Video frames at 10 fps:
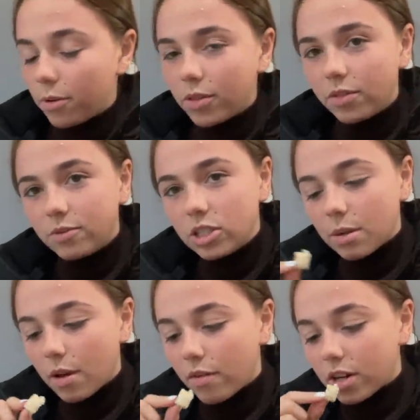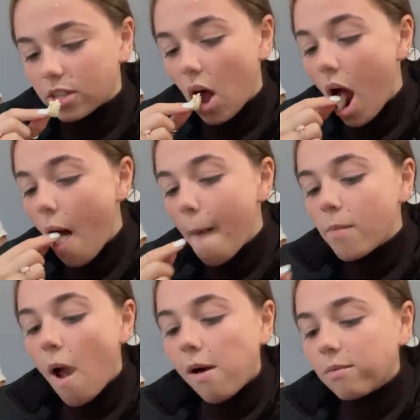well, she's coming over, so
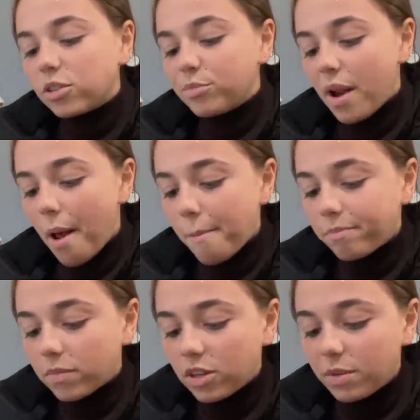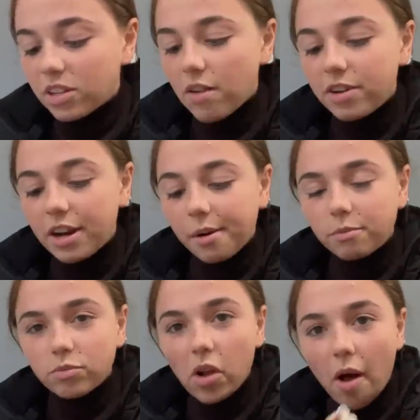she made it. She makes it every year.
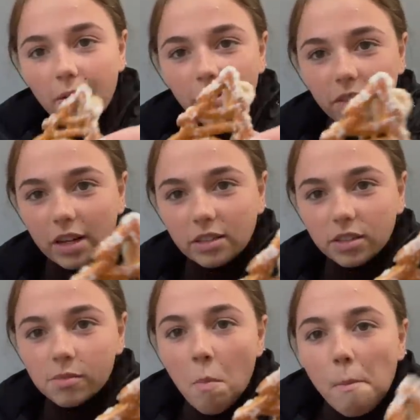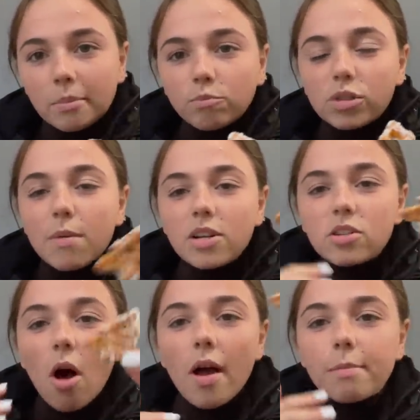Look how cute that is. Great job. Pretty much it's
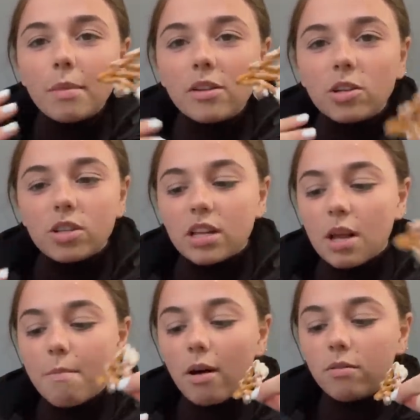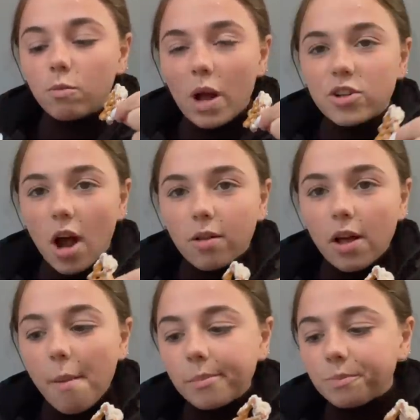all like melted, like they melt white
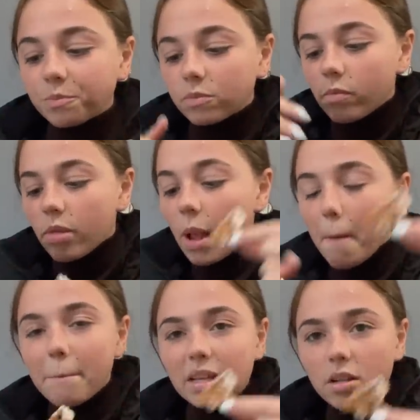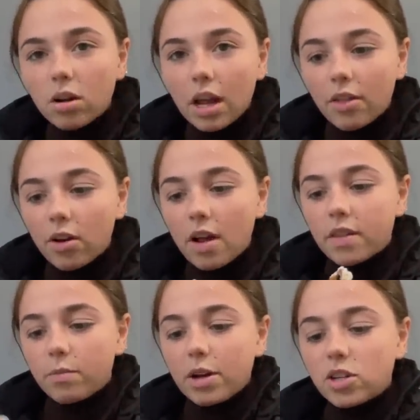chocolate mix it all together, and
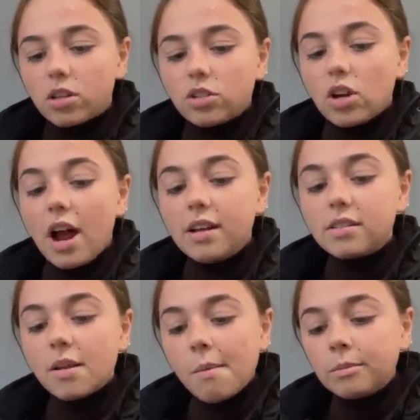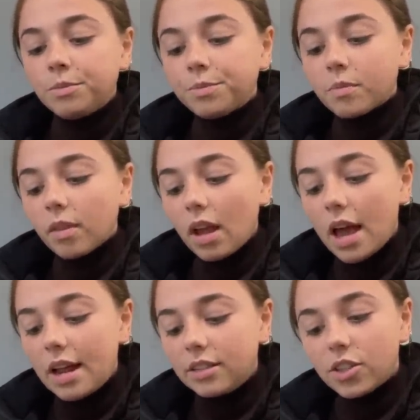then white chocolate dries. And
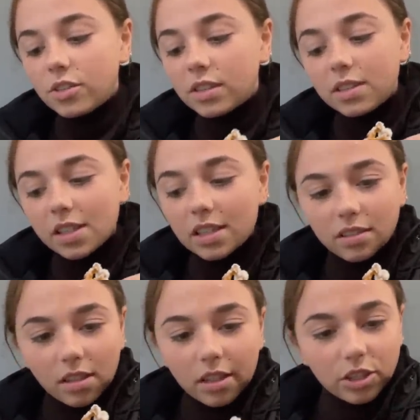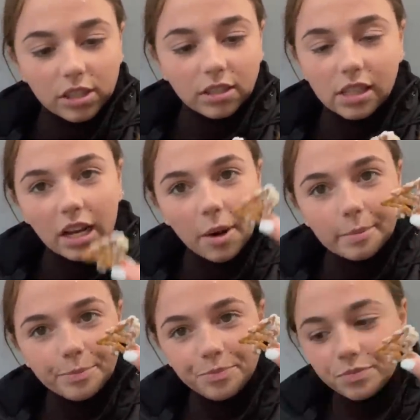it turns into this delicious, like...
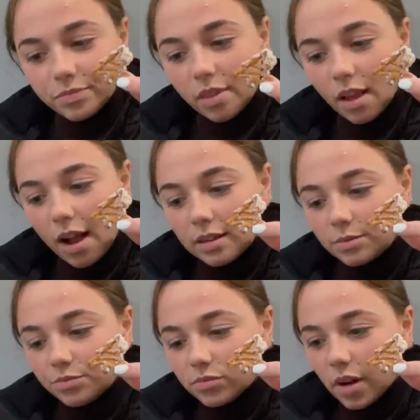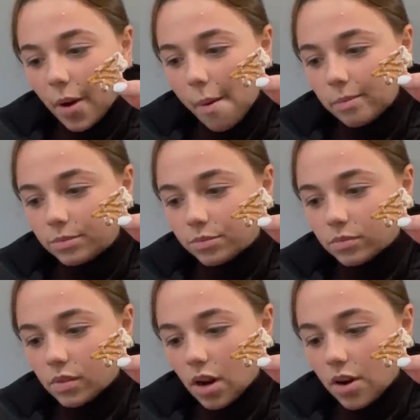Oh, it's got some marshmallows in it. You got a
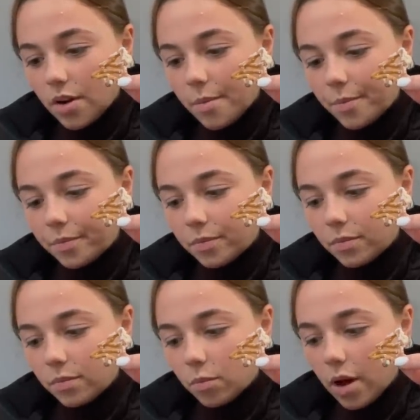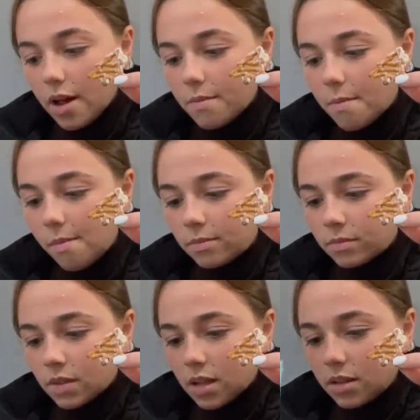marshmallow yet? What? Oh, that's a raisin.
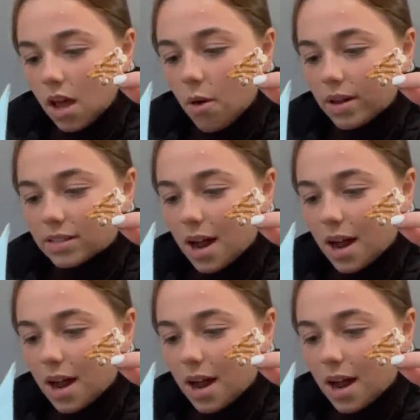No, no it's I